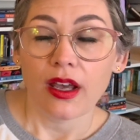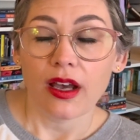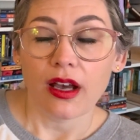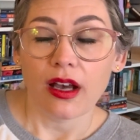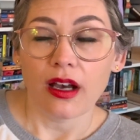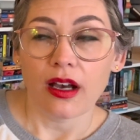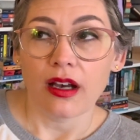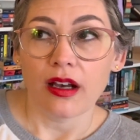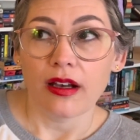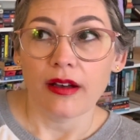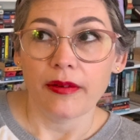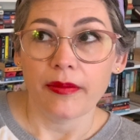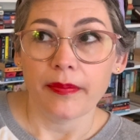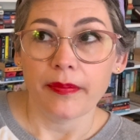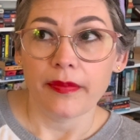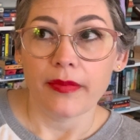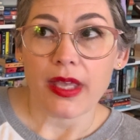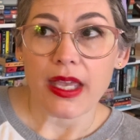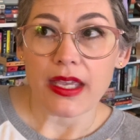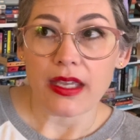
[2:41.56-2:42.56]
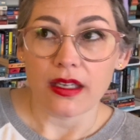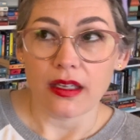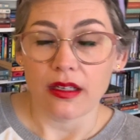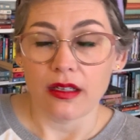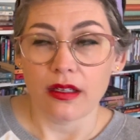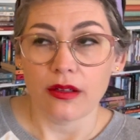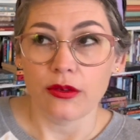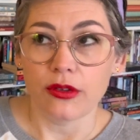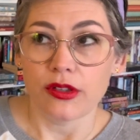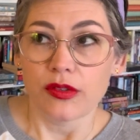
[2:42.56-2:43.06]
and
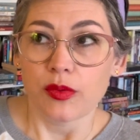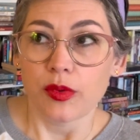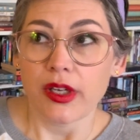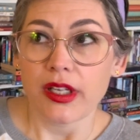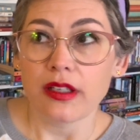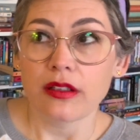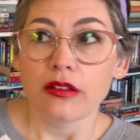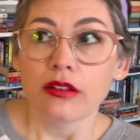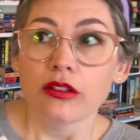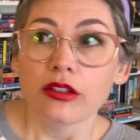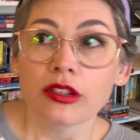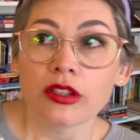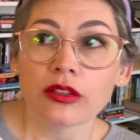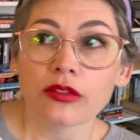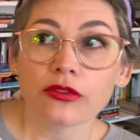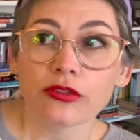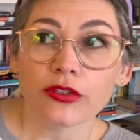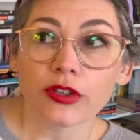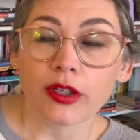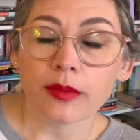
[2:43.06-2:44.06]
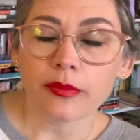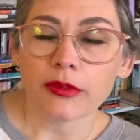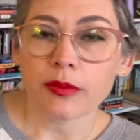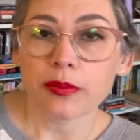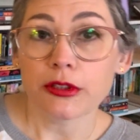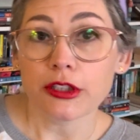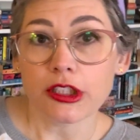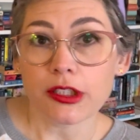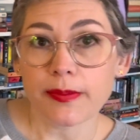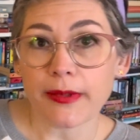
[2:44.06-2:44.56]
it was written from the
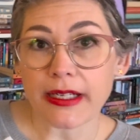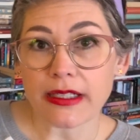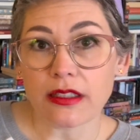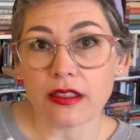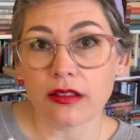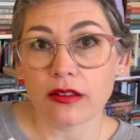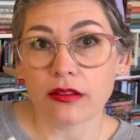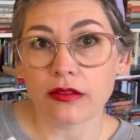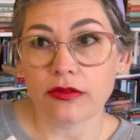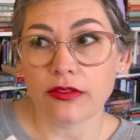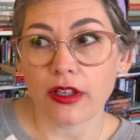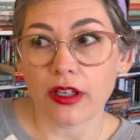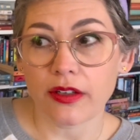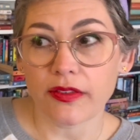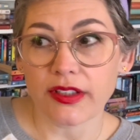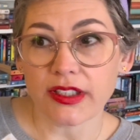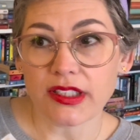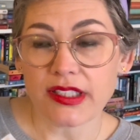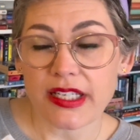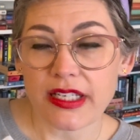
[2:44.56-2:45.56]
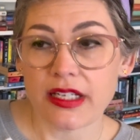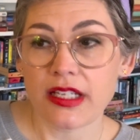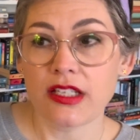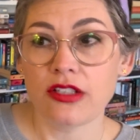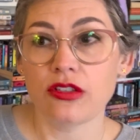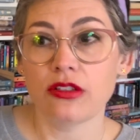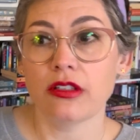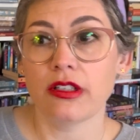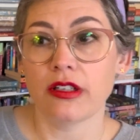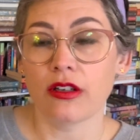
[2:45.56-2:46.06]
perspective of a
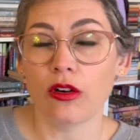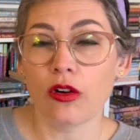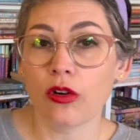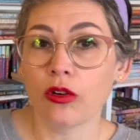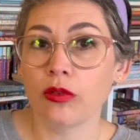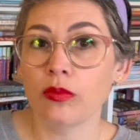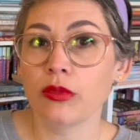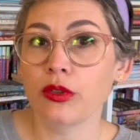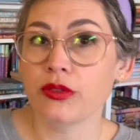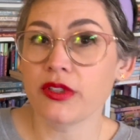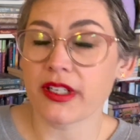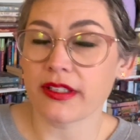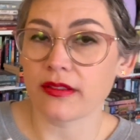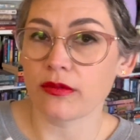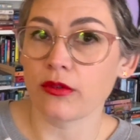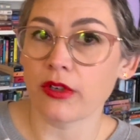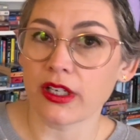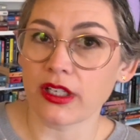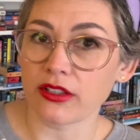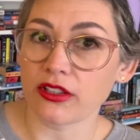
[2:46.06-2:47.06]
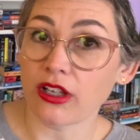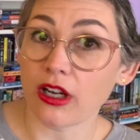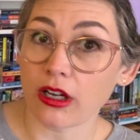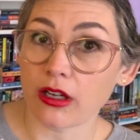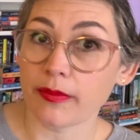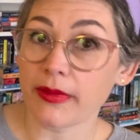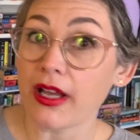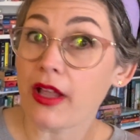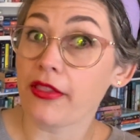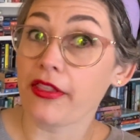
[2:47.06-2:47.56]
teenager in a home who doesn't want to talk
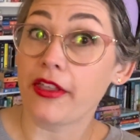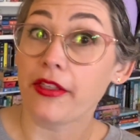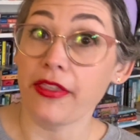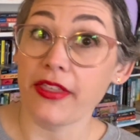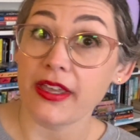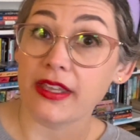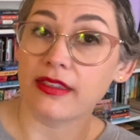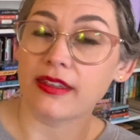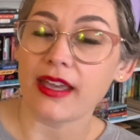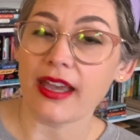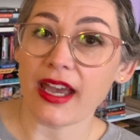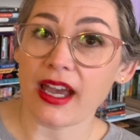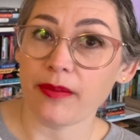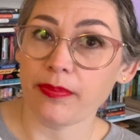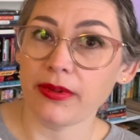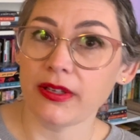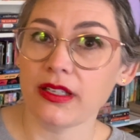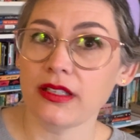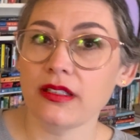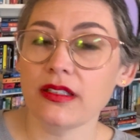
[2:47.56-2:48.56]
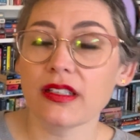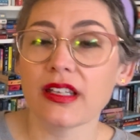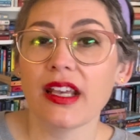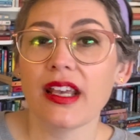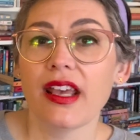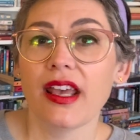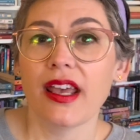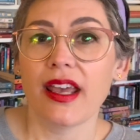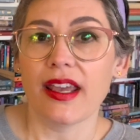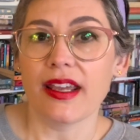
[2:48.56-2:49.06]
about the thing that happened.
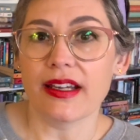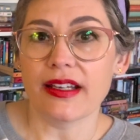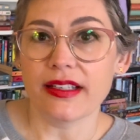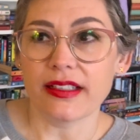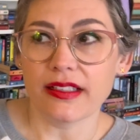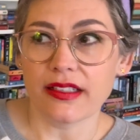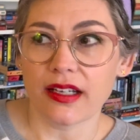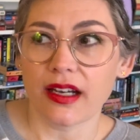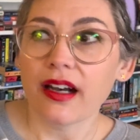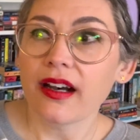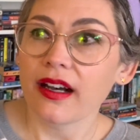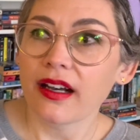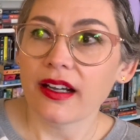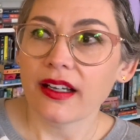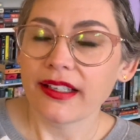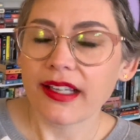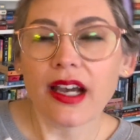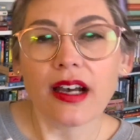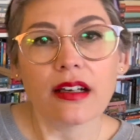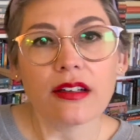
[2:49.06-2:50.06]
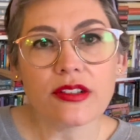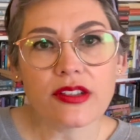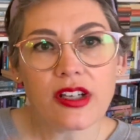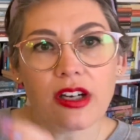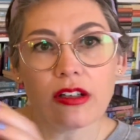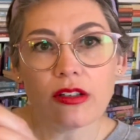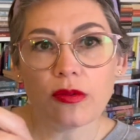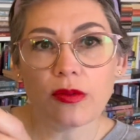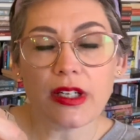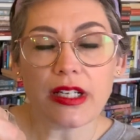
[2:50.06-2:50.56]
And yeah, it was
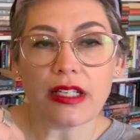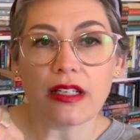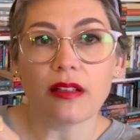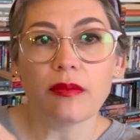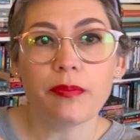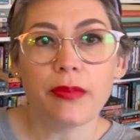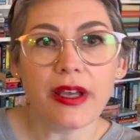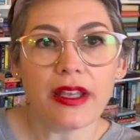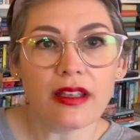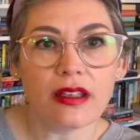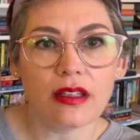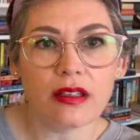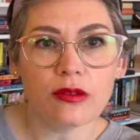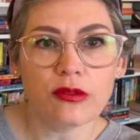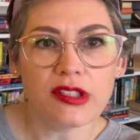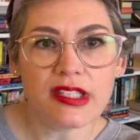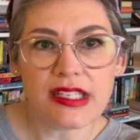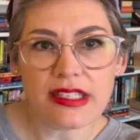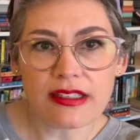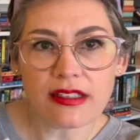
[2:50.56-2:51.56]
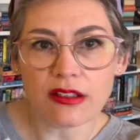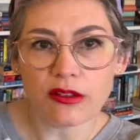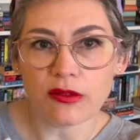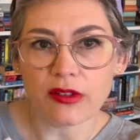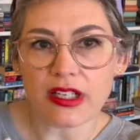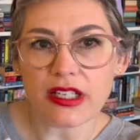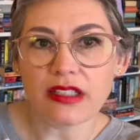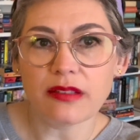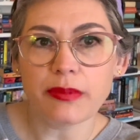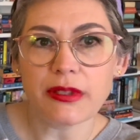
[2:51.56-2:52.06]
hard to read, but it was easy to
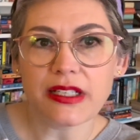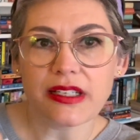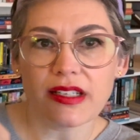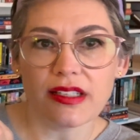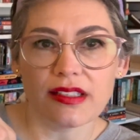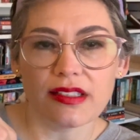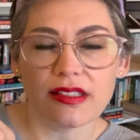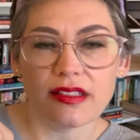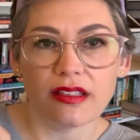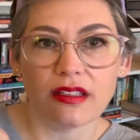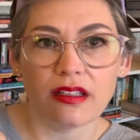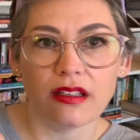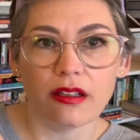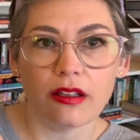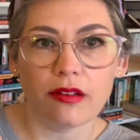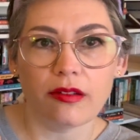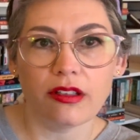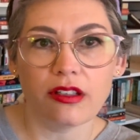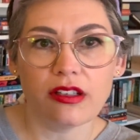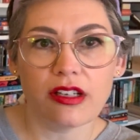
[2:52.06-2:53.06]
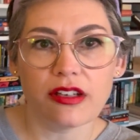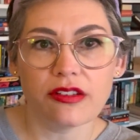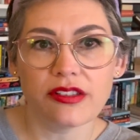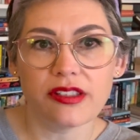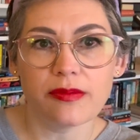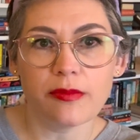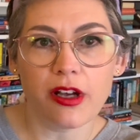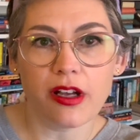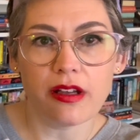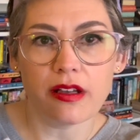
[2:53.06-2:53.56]
read because, I mean, look how
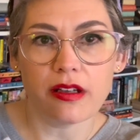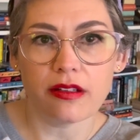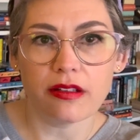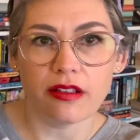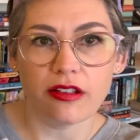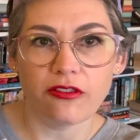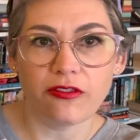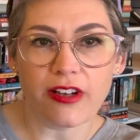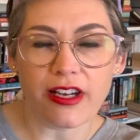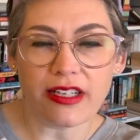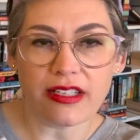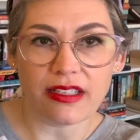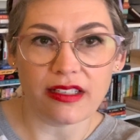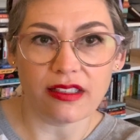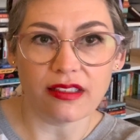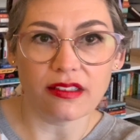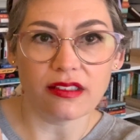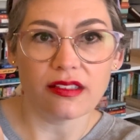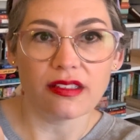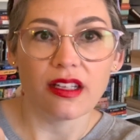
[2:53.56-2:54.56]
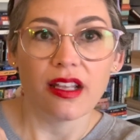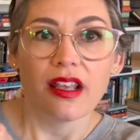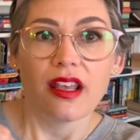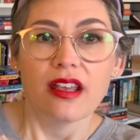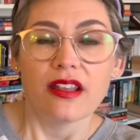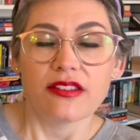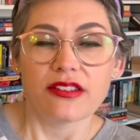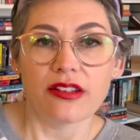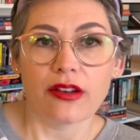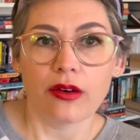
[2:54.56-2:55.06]
small the font is.
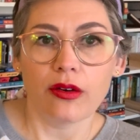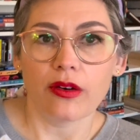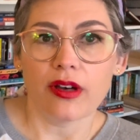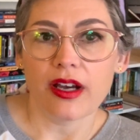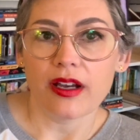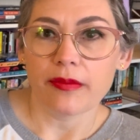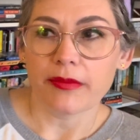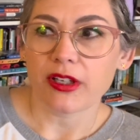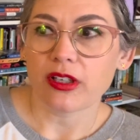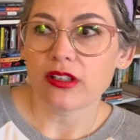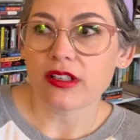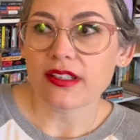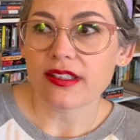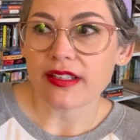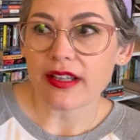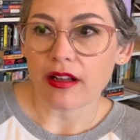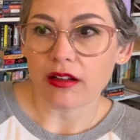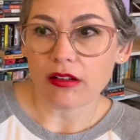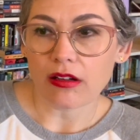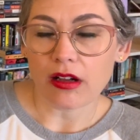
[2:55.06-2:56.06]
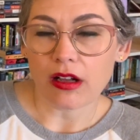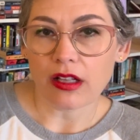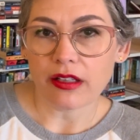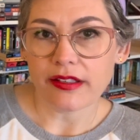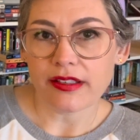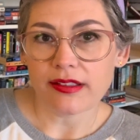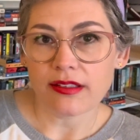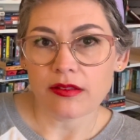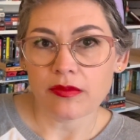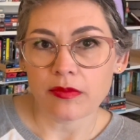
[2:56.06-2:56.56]
So there is
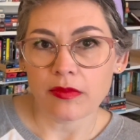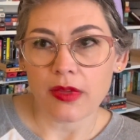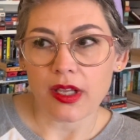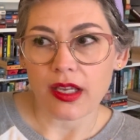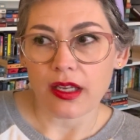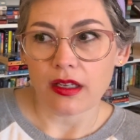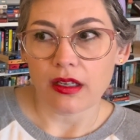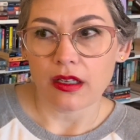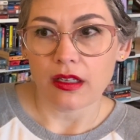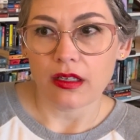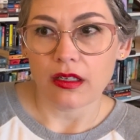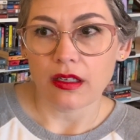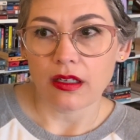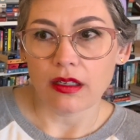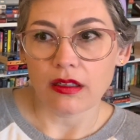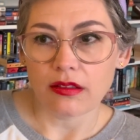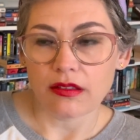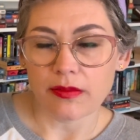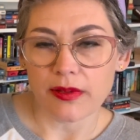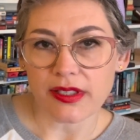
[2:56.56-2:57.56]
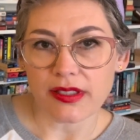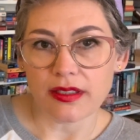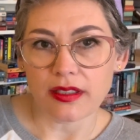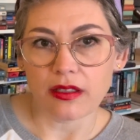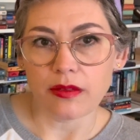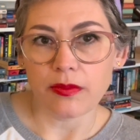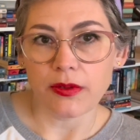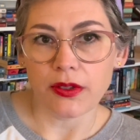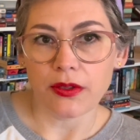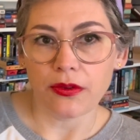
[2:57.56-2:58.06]
alcoholism and domestic
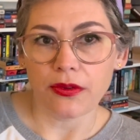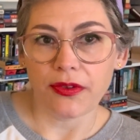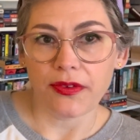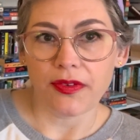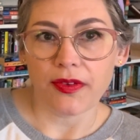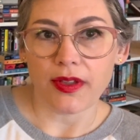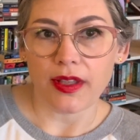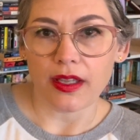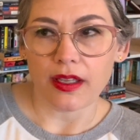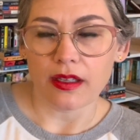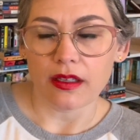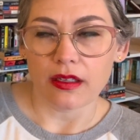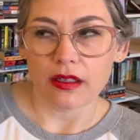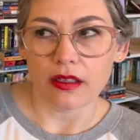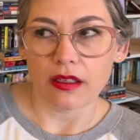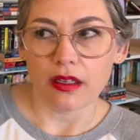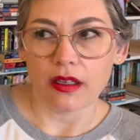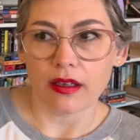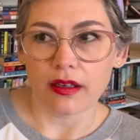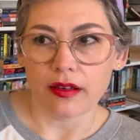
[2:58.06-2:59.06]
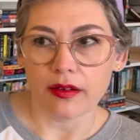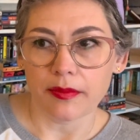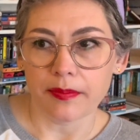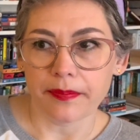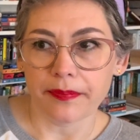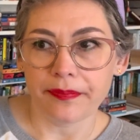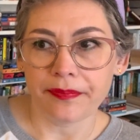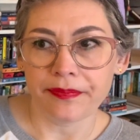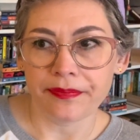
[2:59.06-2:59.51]
abuse, and